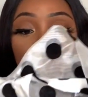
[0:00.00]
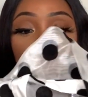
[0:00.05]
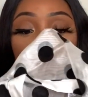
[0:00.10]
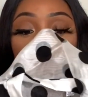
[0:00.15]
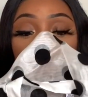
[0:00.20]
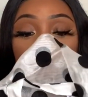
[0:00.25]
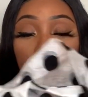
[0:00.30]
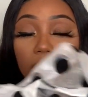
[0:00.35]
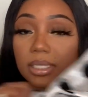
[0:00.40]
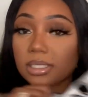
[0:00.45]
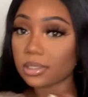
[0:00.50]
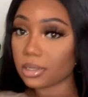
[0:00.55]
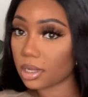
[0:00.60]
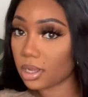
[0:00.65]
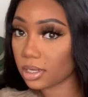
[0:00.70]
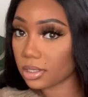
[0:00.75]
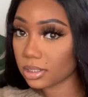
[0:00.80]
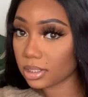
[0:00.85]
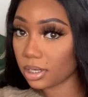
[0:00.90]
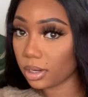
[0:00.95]
And did I say I
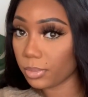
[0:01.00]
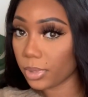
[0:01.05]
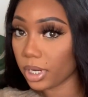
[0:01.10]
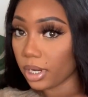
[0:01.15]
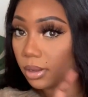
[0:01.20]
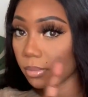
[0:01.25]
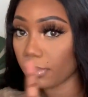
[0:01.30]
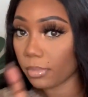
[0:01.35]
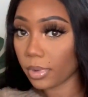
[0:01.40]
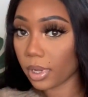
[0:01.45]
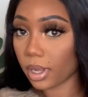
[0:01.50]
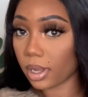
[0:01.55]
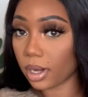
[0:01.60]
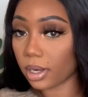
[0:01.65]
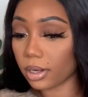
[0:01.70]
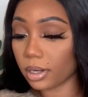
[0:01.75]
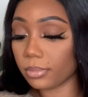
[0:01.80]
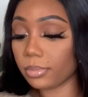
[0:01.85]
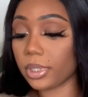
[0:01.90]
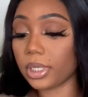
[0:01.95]
got this in a medium? Got it in a